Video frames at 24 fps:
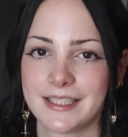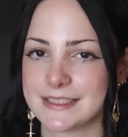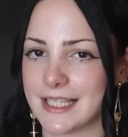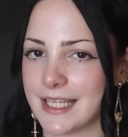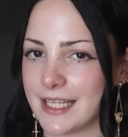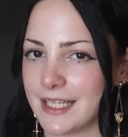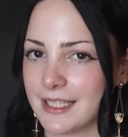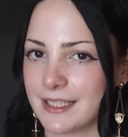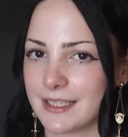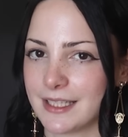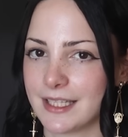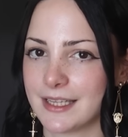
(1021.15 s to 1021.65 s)

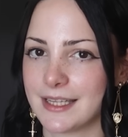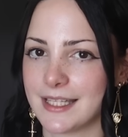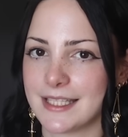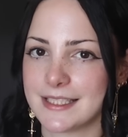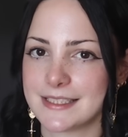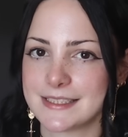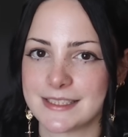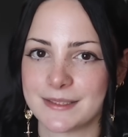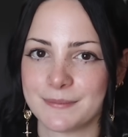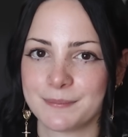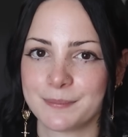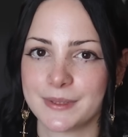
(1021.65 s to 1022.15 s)
saying that they
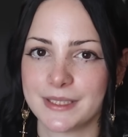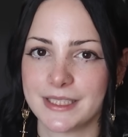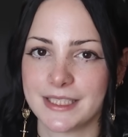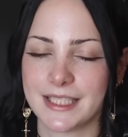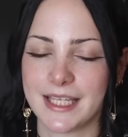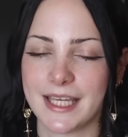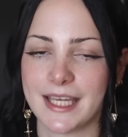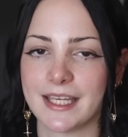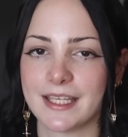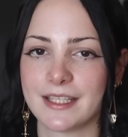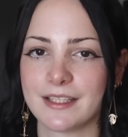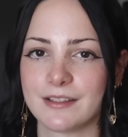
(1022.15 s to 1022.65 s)
simply
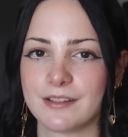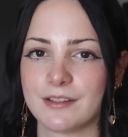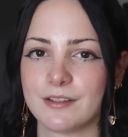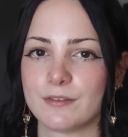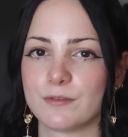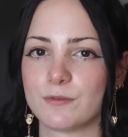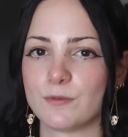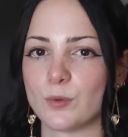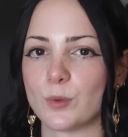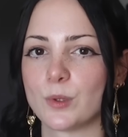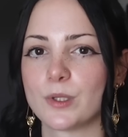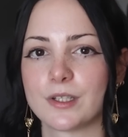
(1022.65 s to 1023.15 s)
can't
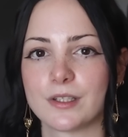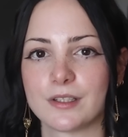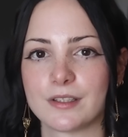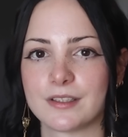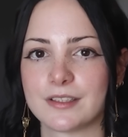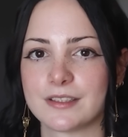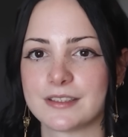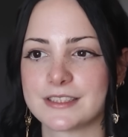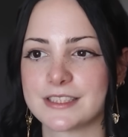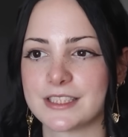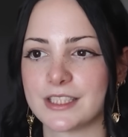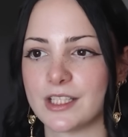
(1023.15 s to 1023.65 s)

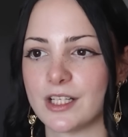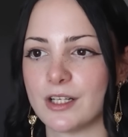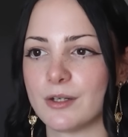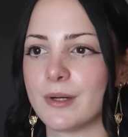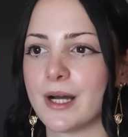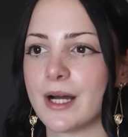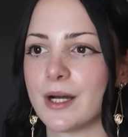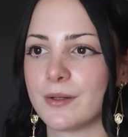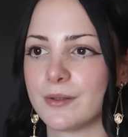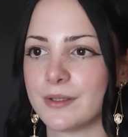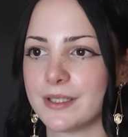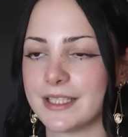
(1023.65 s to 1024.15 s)
afford to go
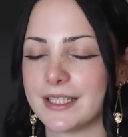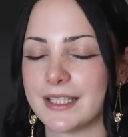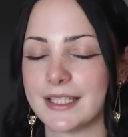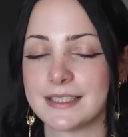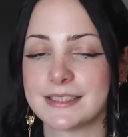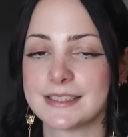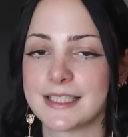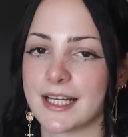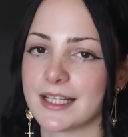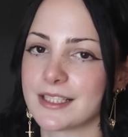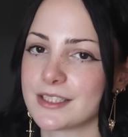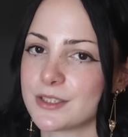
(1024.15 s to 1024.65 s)
out and get
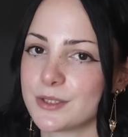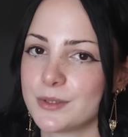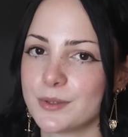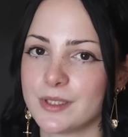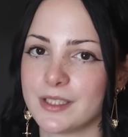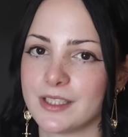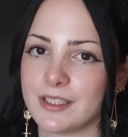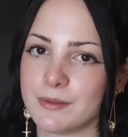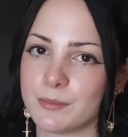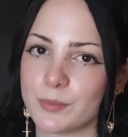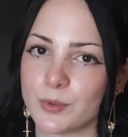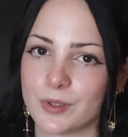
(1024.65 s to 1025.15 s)
tattooed
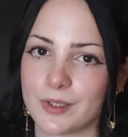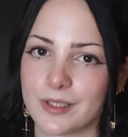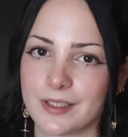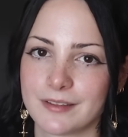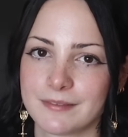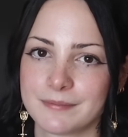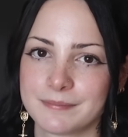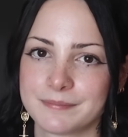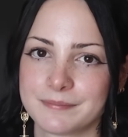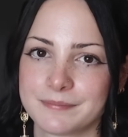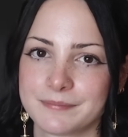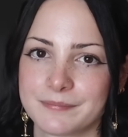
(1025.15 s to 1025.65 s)

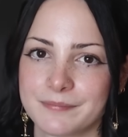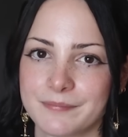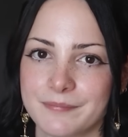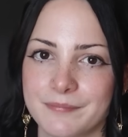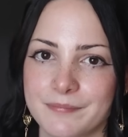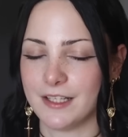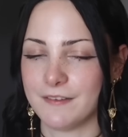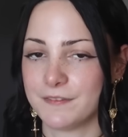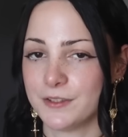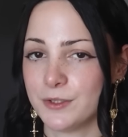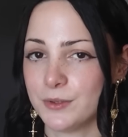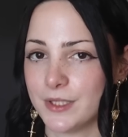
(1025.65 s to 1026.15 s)
anymore.
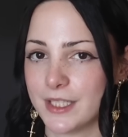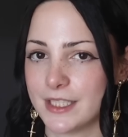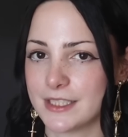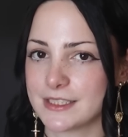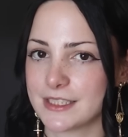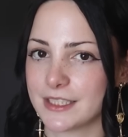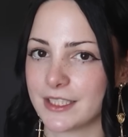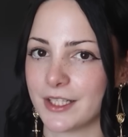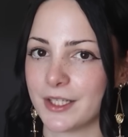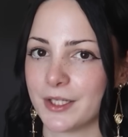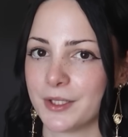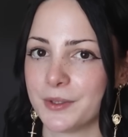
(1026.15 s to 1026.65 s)
A few days
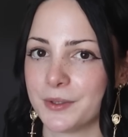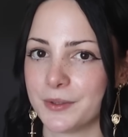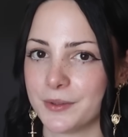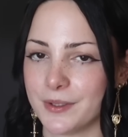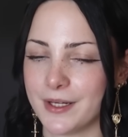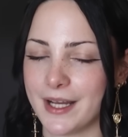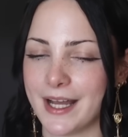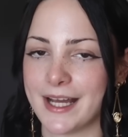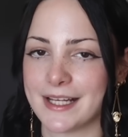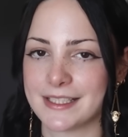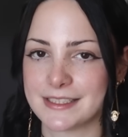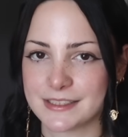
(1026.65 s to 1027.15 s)

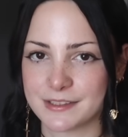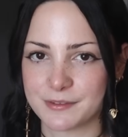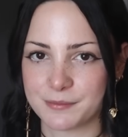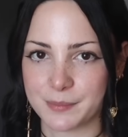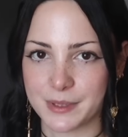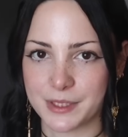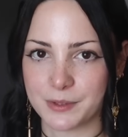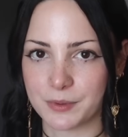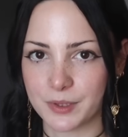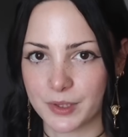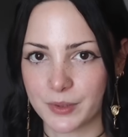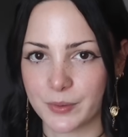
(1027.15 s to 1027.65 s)
ago, as of
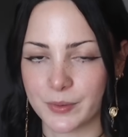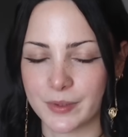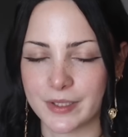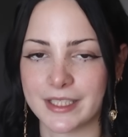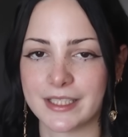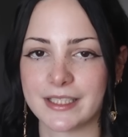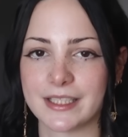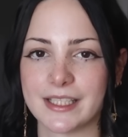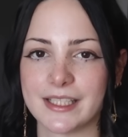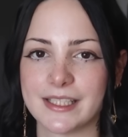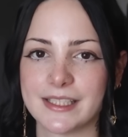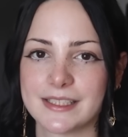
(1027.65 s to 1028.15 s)
me
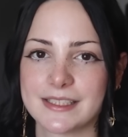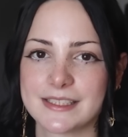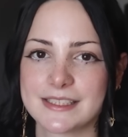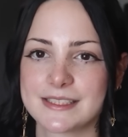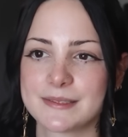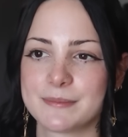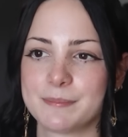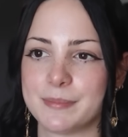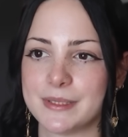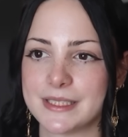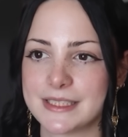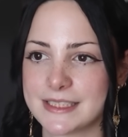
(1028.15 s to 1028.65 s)
recording
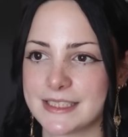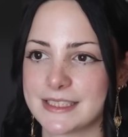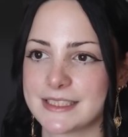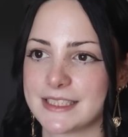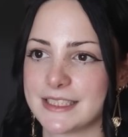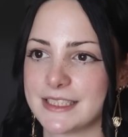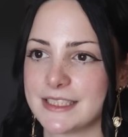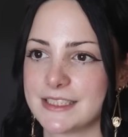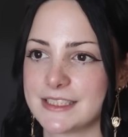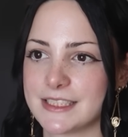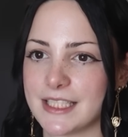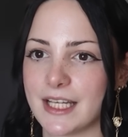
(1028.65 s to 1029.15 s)
this, Business
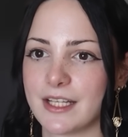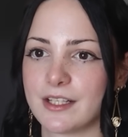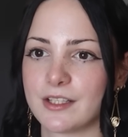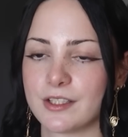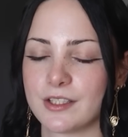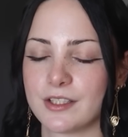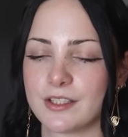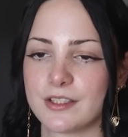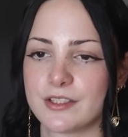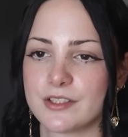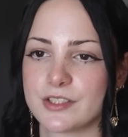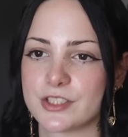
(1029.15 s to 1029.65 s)

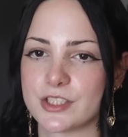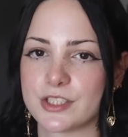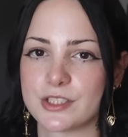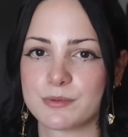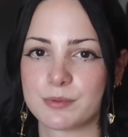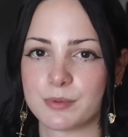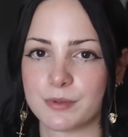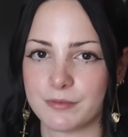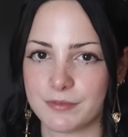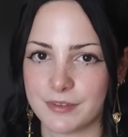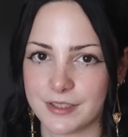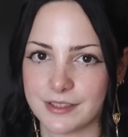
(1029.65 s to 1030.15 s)
Insider
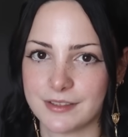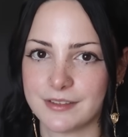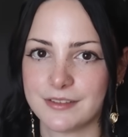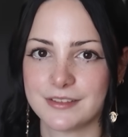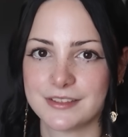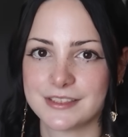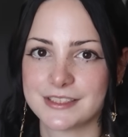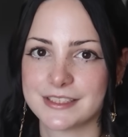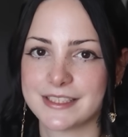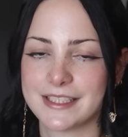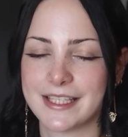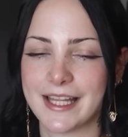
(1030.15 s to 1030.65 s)
just
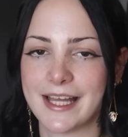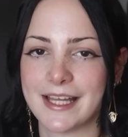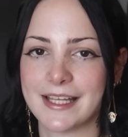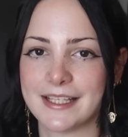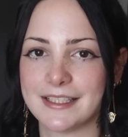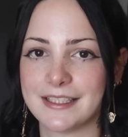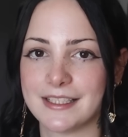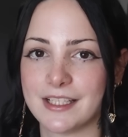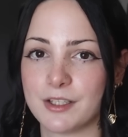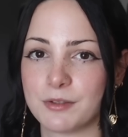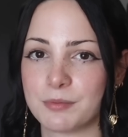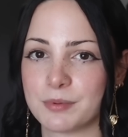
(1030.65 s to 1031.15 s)
revealed
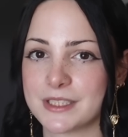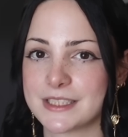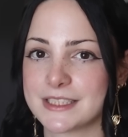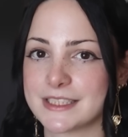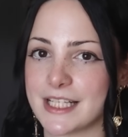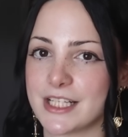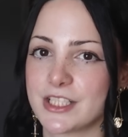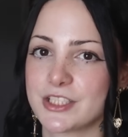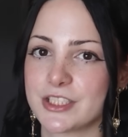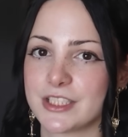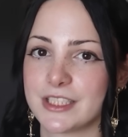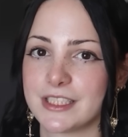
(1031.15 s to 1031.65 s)
that a
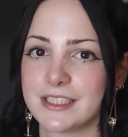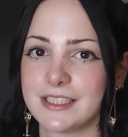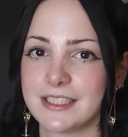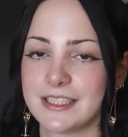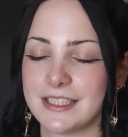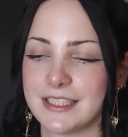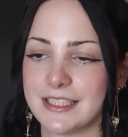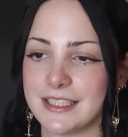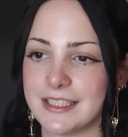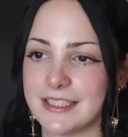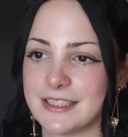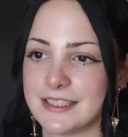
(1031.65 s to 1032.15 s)

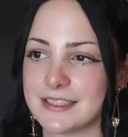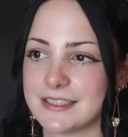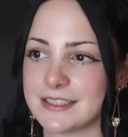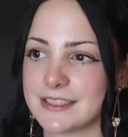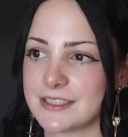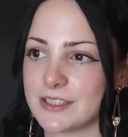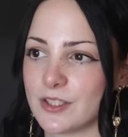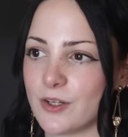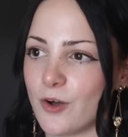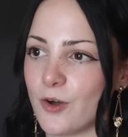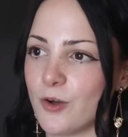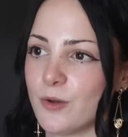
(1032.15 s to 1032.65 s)
recession
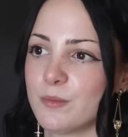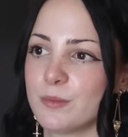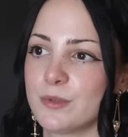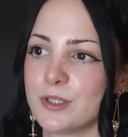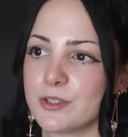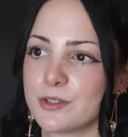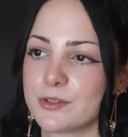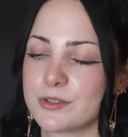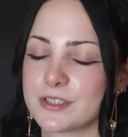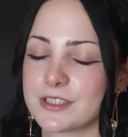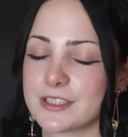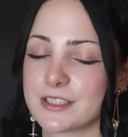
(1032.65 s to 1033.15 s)
is
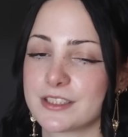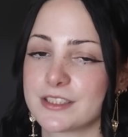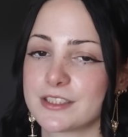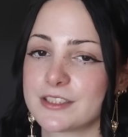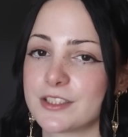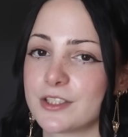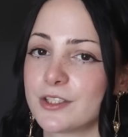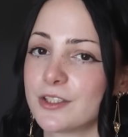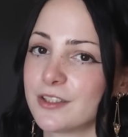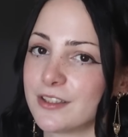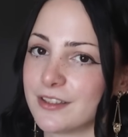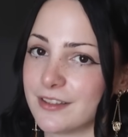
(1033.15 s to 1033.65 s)
almost
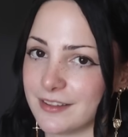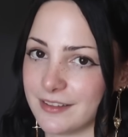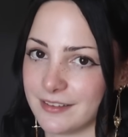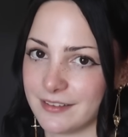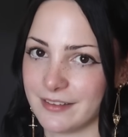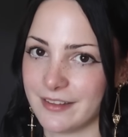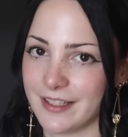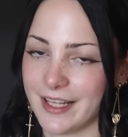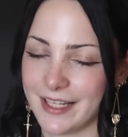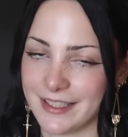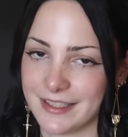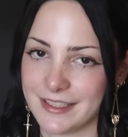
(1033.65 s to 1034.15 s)

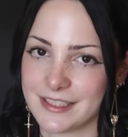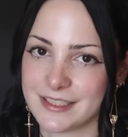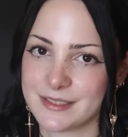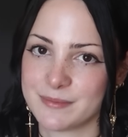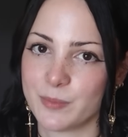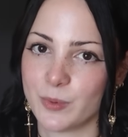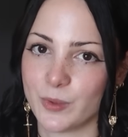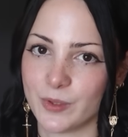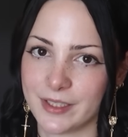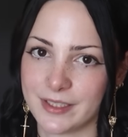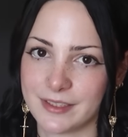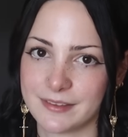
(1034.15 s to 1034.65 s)
certain at this
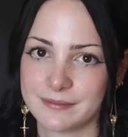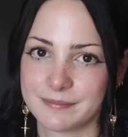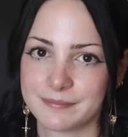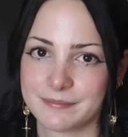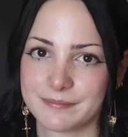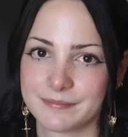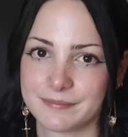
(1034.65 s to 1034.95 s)
point.